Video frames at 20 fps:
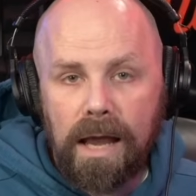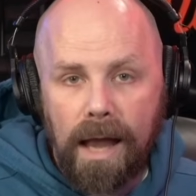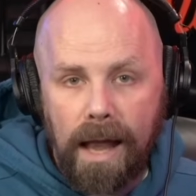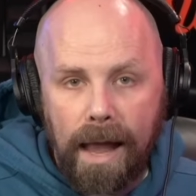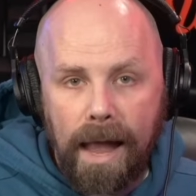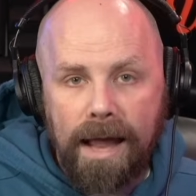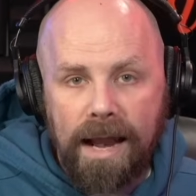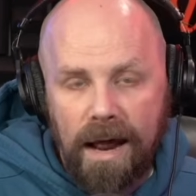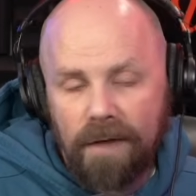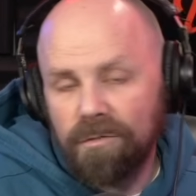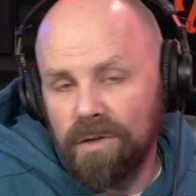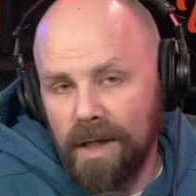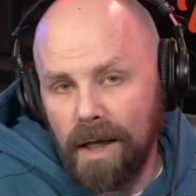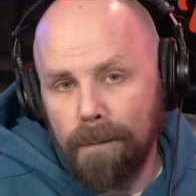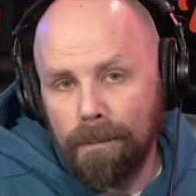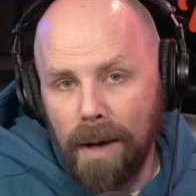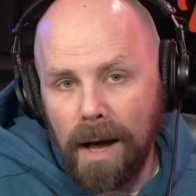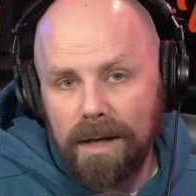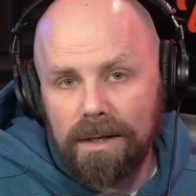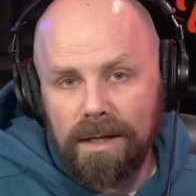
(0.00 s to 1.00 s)
And after
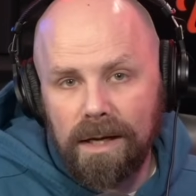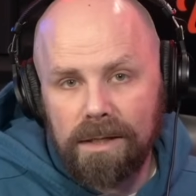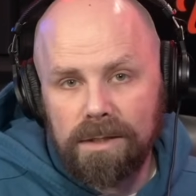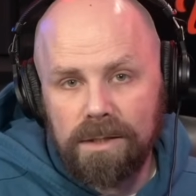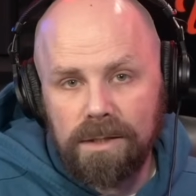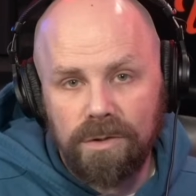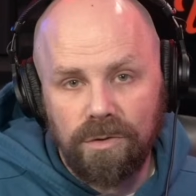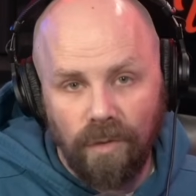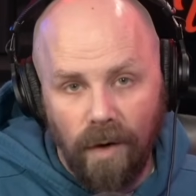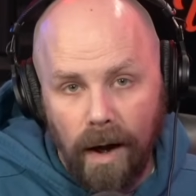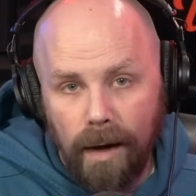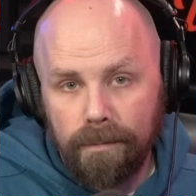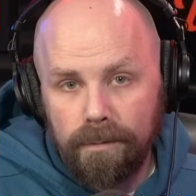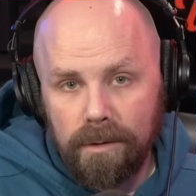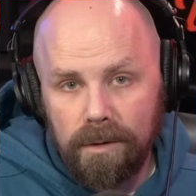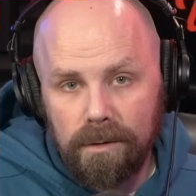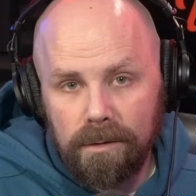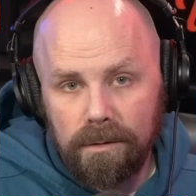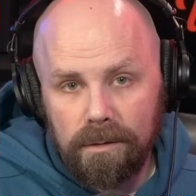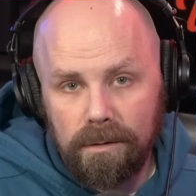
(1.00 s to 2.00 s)
that podcast is dropped,
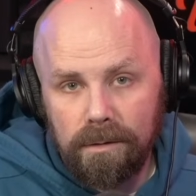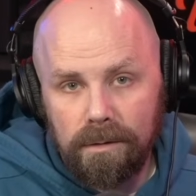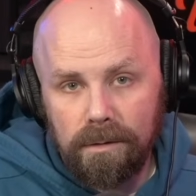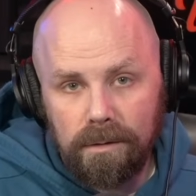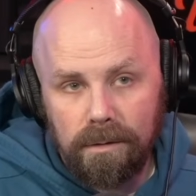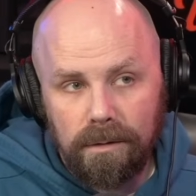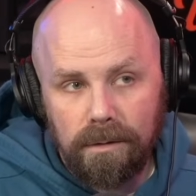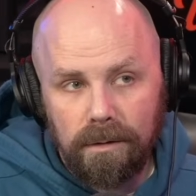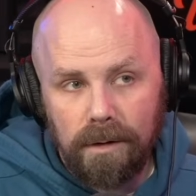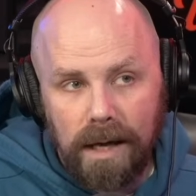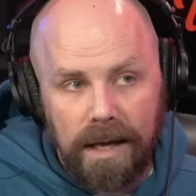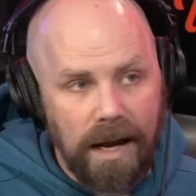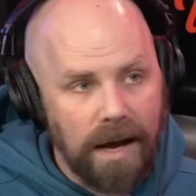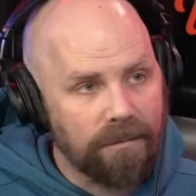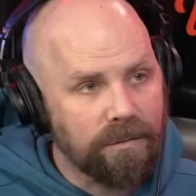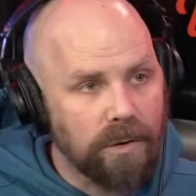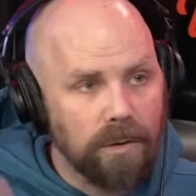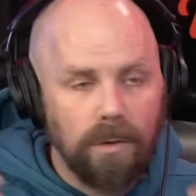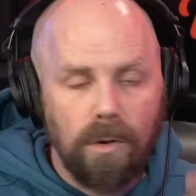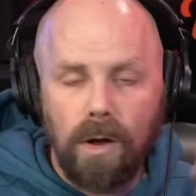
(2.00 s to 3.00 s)
and
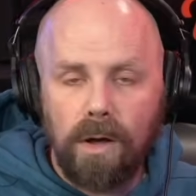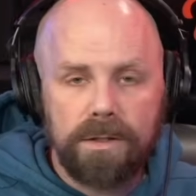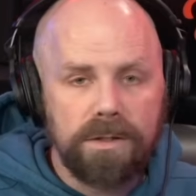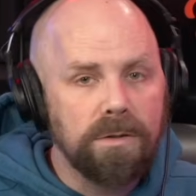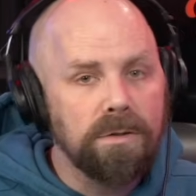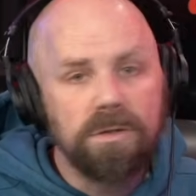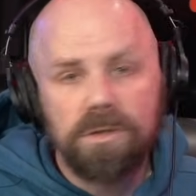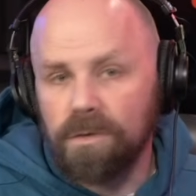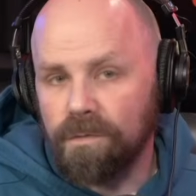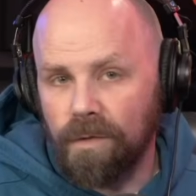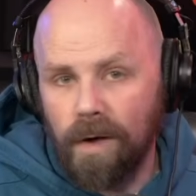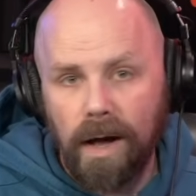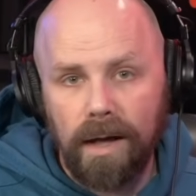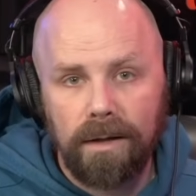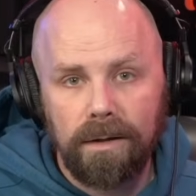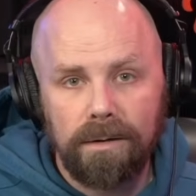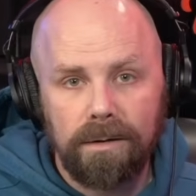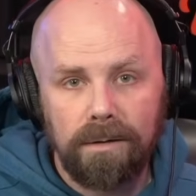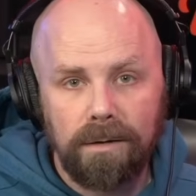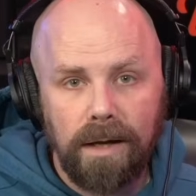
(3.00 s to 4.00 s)
after lawsuits are
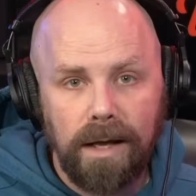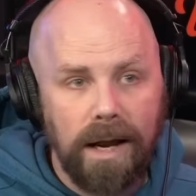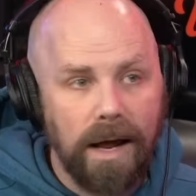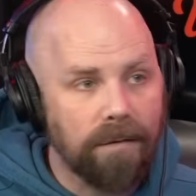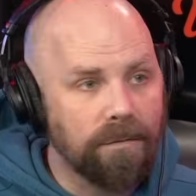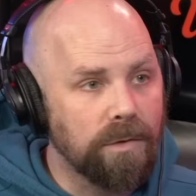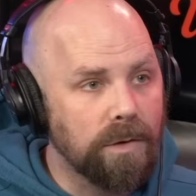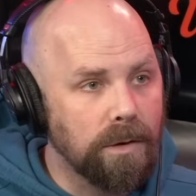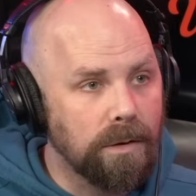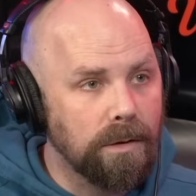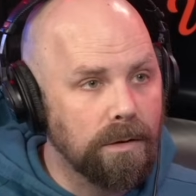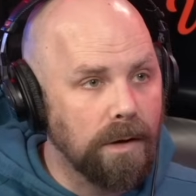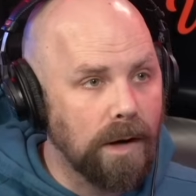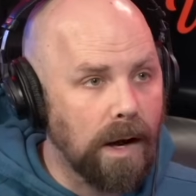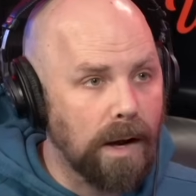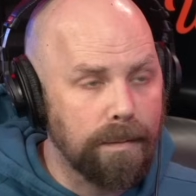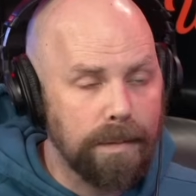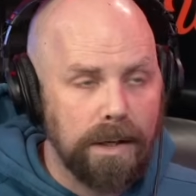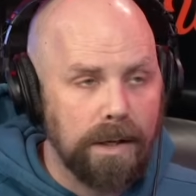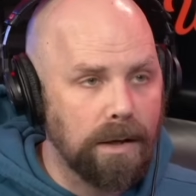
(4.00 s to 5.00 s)
filed, and after
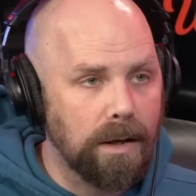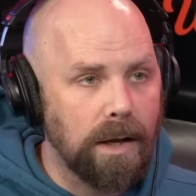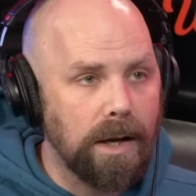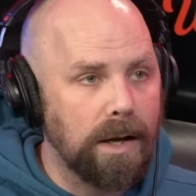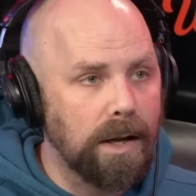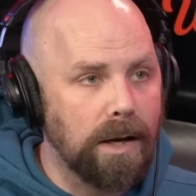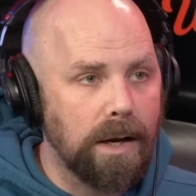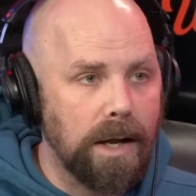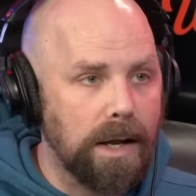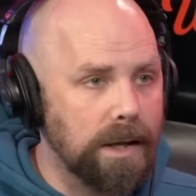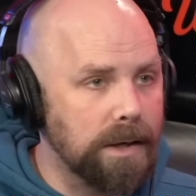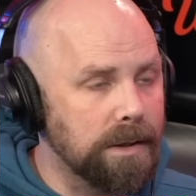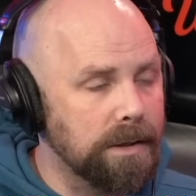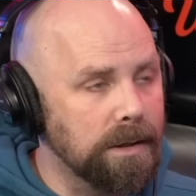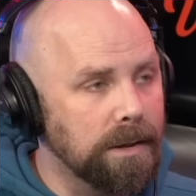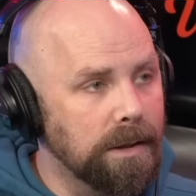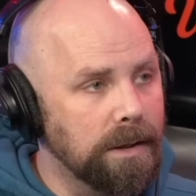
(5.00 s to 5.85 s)
I mean it it